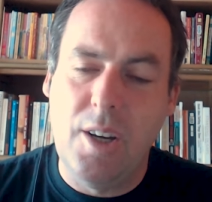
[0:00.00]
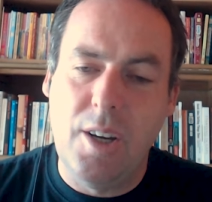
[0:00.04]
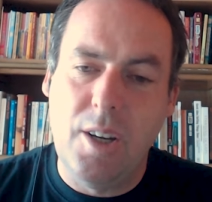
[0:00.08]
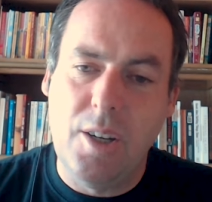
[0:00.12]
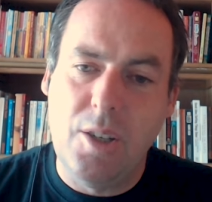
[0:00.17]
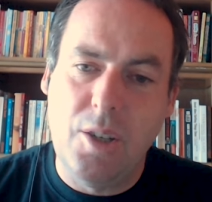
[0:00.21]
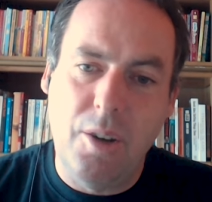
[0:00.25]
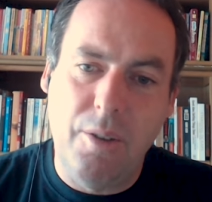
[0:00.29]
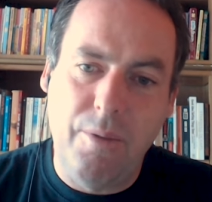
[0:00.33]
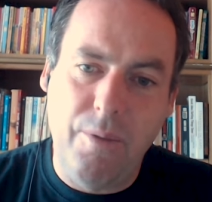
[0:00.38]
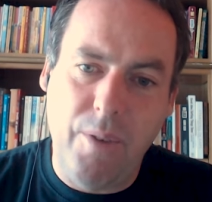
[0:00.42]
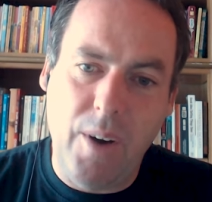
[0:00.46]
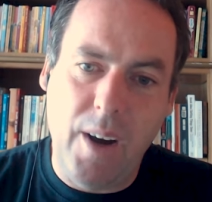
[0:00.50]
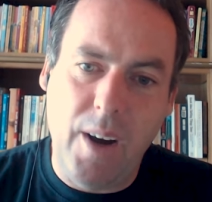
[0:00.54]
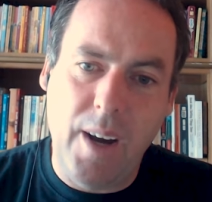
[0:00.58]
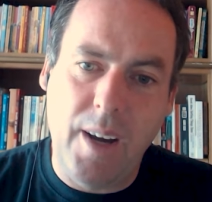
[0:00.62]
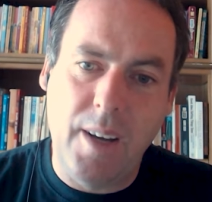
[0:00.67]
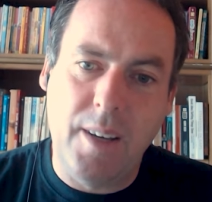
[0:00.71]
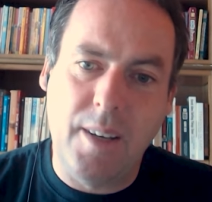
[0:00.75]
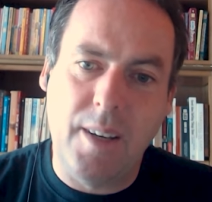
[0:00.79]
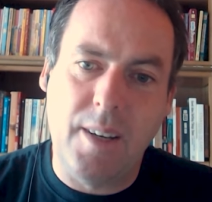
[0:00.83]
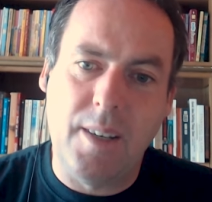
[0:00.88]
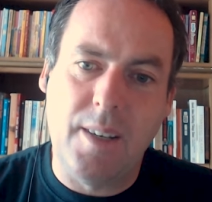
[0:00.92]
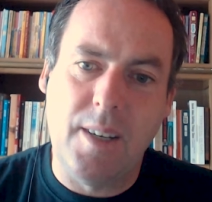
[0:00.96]
Do you
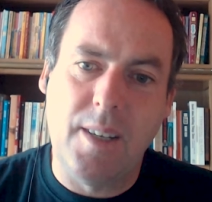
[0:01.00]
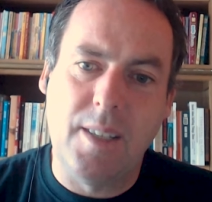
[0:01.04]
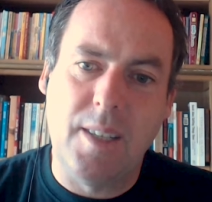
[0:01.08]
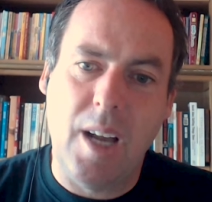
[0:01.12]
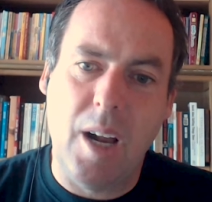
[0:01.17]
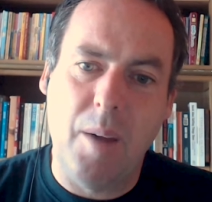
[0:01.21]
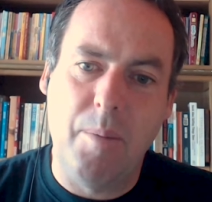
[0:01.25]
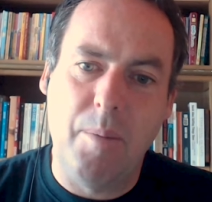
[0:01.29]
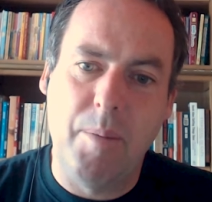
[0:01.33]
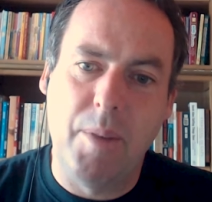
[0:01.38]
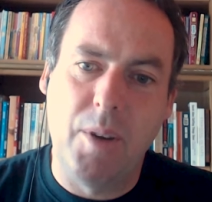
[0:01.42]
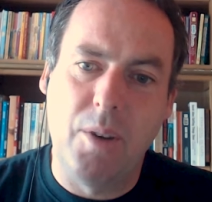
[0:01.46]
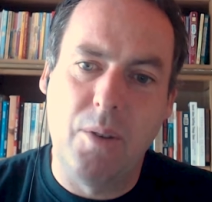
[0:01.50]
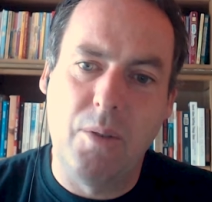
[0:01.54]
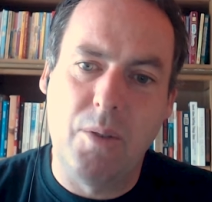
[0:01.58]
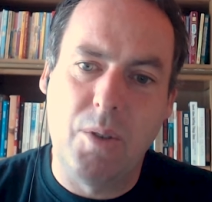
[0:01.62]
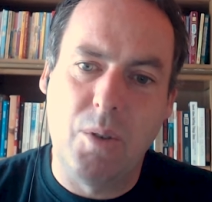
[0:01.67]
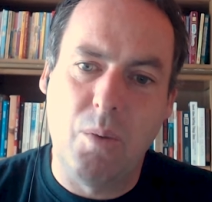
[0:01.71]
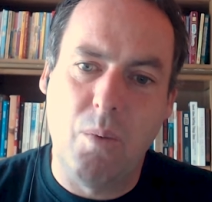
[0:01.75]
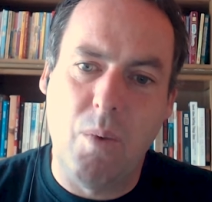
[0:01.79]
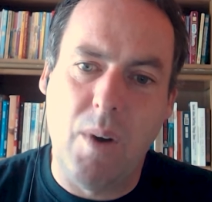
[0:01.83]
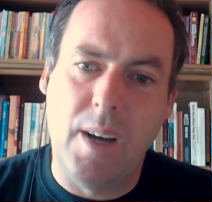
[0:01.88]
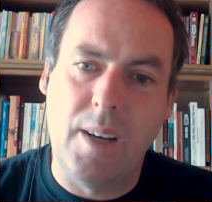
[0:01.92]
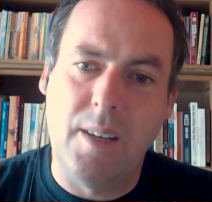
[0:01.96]
find that it's helping you to
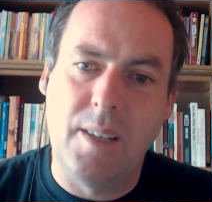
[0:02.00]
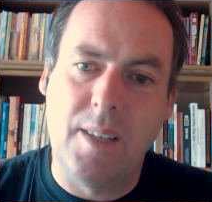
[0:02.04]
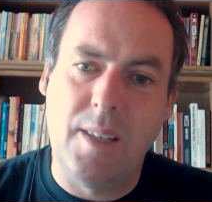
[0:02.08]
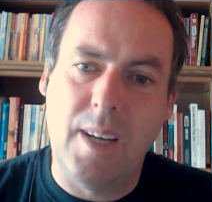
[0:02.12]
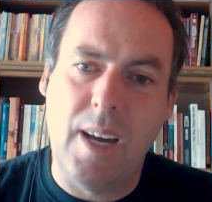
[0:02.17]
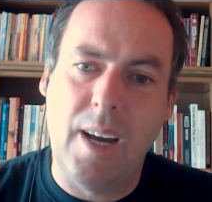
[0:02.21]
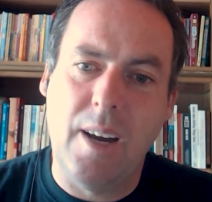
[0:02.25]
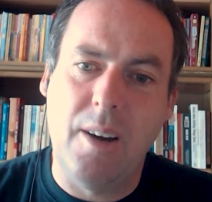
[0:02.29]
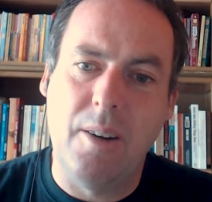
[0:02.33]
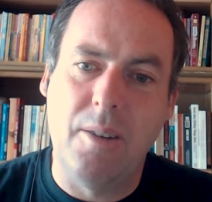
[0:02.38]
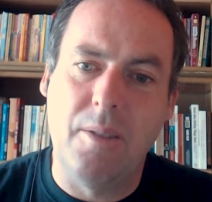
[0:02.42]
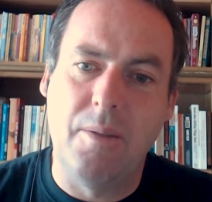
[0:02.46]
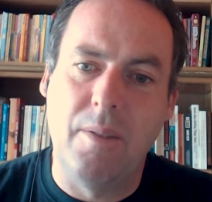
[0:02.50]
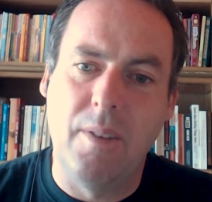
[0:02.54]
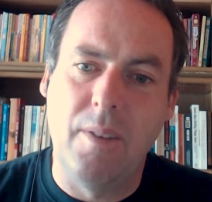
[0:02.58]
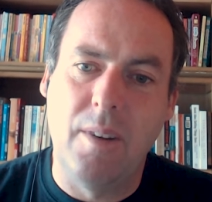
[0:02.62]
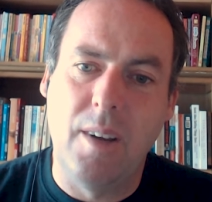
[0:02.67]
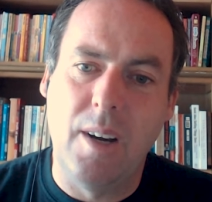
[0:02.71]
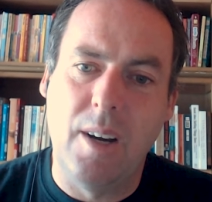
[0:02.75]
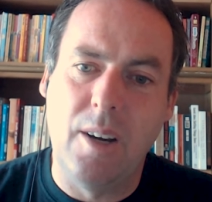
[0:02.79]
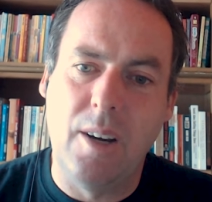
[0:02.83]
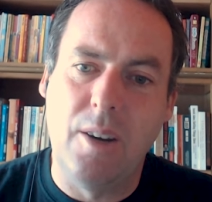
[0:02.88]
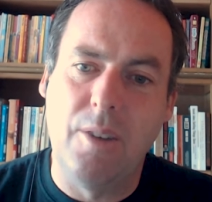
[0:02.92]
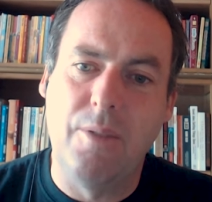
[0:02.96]
wind down?
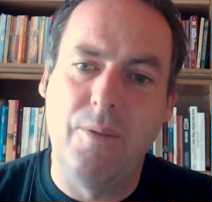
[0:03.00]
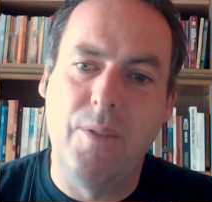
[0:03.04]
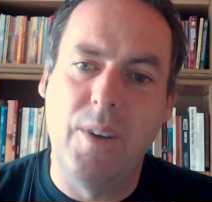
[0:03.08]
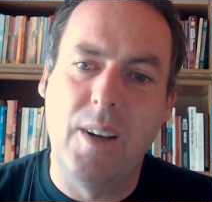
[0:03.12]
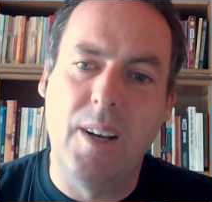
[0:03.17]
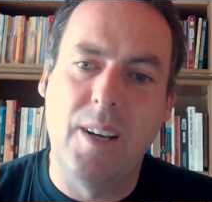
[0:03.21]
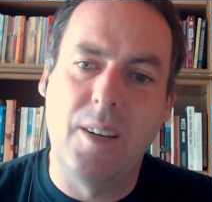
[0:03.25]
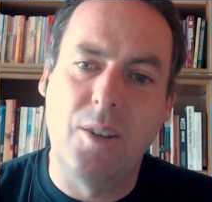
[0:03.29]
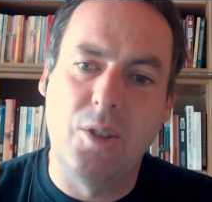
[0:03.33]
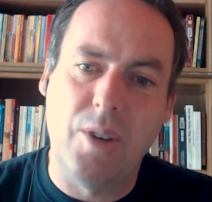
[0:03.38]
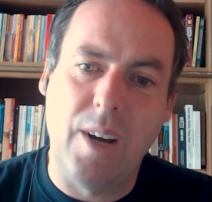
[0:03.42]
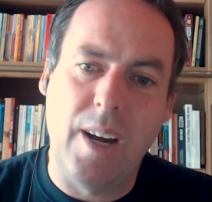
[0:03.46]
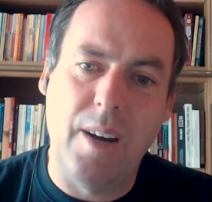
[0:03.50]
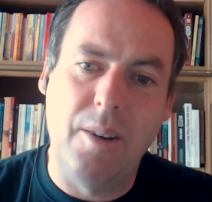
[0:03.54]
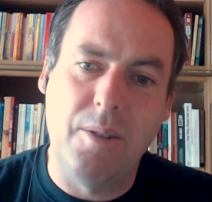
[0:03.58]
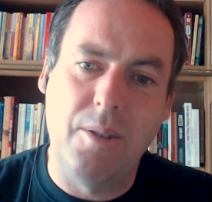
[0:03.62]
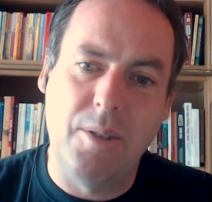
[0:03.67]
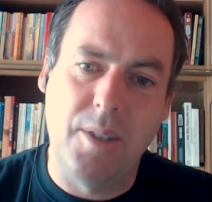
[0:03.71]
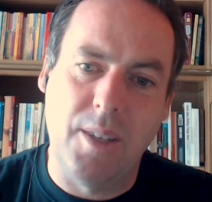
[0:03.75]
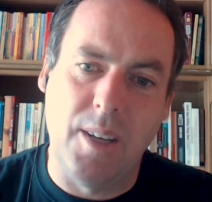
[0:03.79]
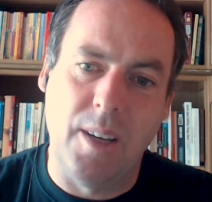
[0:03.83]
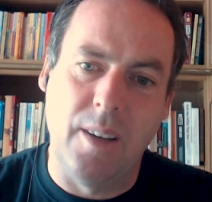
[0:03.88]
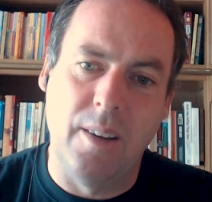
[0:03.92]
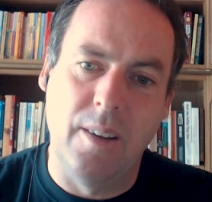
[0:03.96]
Are you feeling
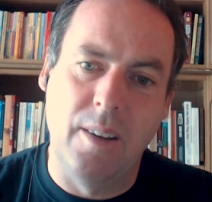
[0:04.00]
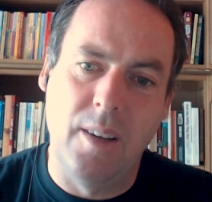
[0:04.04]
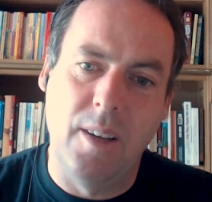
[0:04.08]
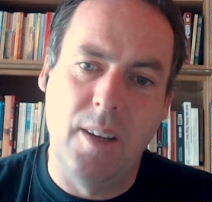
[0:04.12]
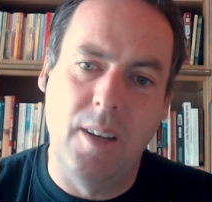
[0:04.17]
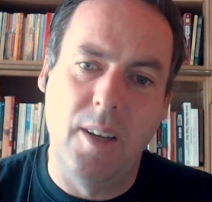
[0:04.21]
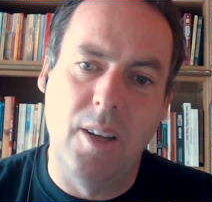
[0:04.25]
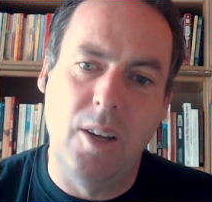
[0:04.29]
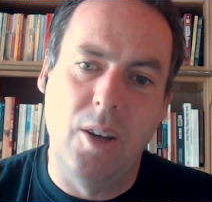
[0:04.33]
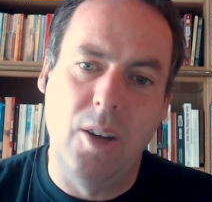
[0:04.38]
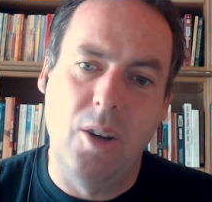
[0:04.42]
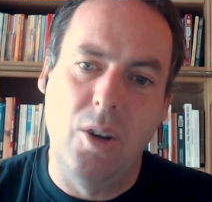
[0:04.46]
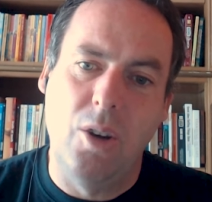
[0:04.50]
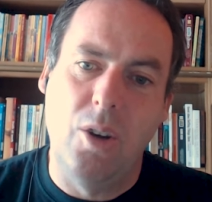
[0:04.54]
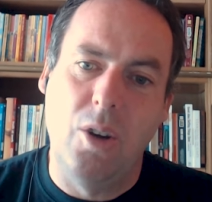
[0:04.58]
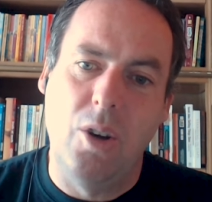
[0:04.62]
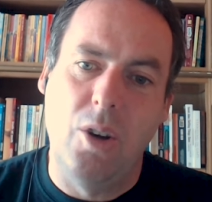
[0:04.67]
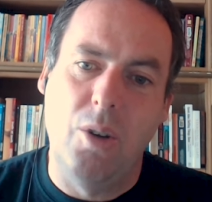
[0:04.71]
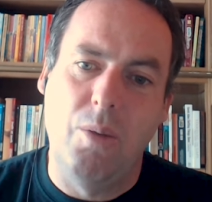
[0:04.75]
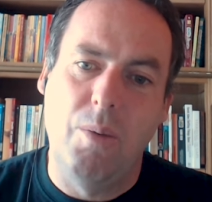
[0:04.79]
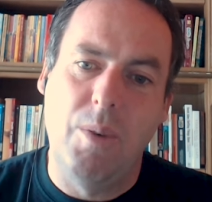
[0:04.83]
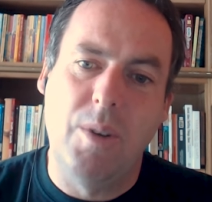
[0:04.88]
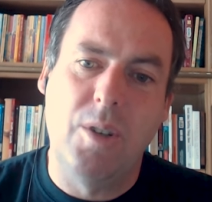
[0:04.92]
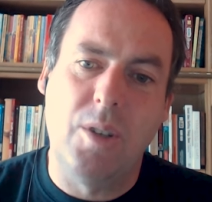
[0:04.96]
drowsy?
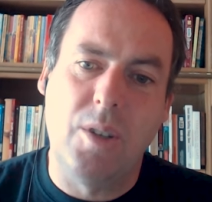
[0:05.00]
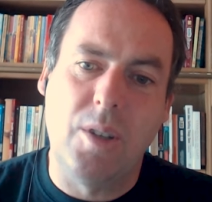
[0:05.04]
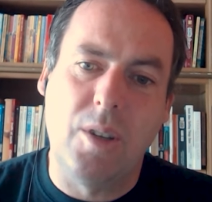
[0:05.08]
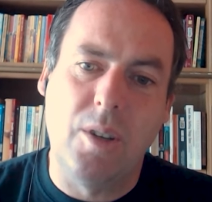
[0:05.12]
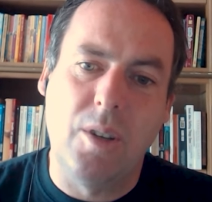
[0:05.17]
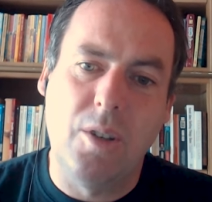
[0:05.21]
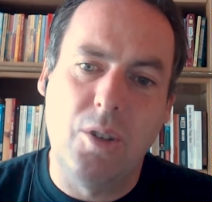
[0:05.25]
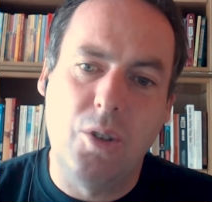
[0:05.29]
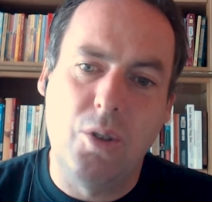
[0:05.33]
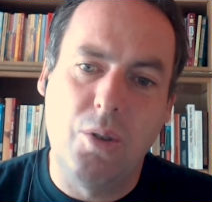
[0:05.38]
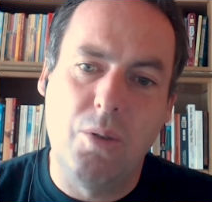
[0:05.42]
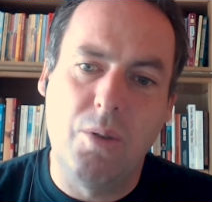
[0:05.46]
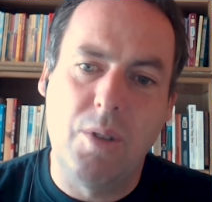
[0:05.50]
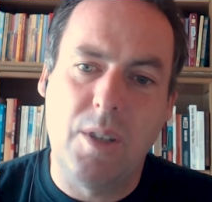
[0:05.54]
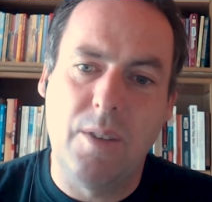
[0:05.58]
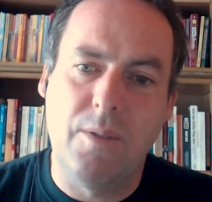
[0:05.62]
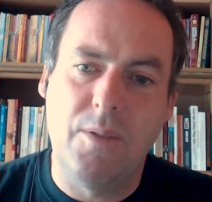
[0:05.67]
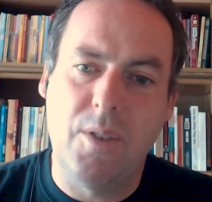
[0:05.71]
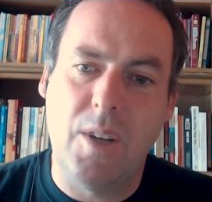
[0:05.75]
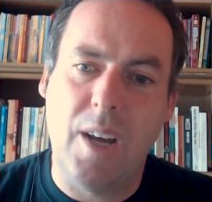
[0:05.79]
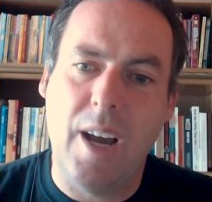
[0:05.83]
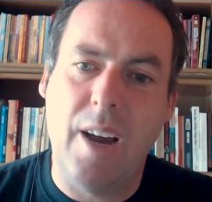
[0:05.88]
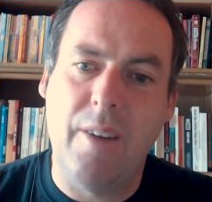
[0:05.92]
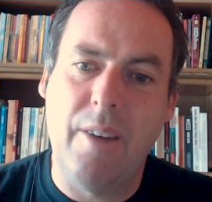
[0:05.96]
which is conducive
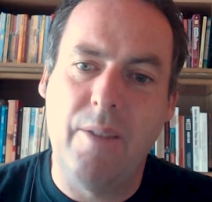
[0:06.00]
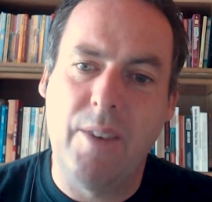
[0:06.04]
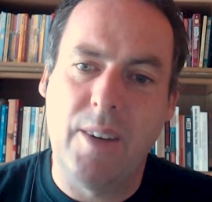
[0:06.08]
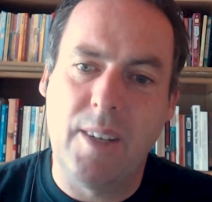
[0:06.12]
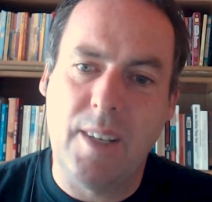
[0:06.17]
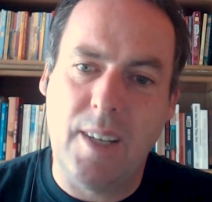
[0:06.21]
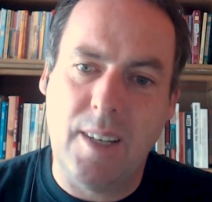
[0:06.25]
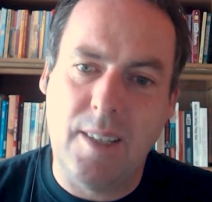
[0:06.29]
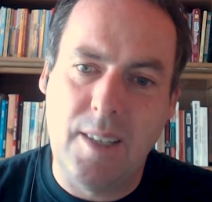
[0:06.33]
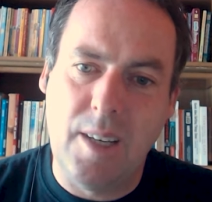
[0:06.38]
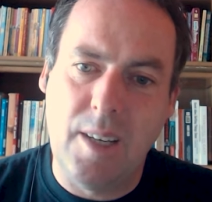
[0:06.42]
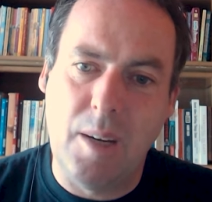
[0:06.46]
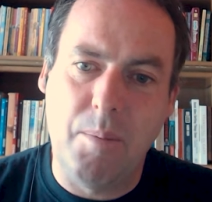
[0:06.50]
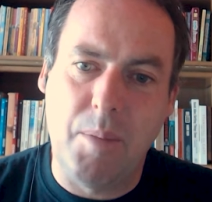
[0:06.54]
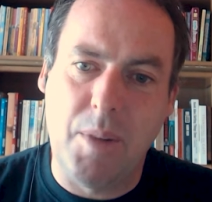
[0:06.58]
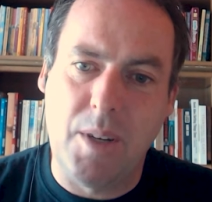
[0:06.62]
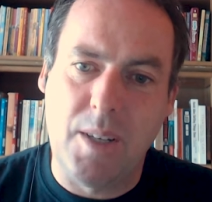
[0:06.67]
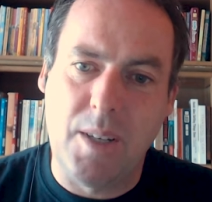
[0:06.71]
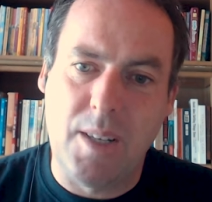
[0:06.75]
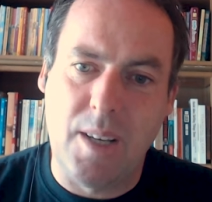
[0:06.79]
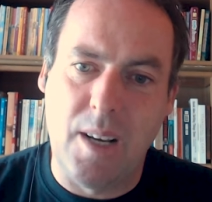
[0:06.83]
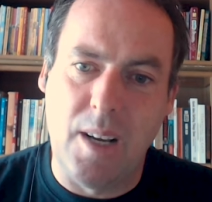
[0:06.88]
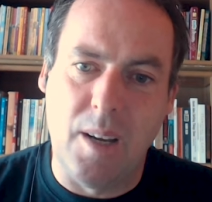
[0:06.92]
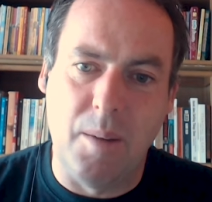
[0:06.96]
to having that deeper
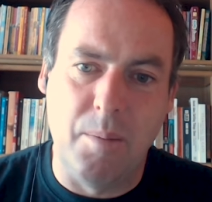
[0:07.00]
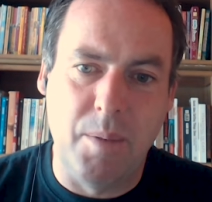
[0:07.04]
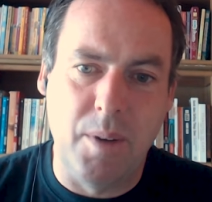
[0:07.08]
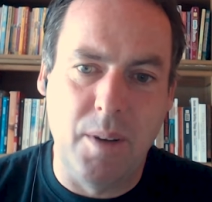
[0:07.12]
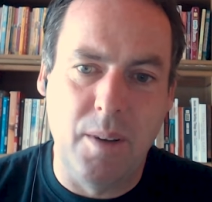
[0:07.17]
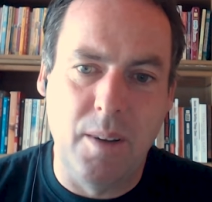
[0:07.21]
sleep.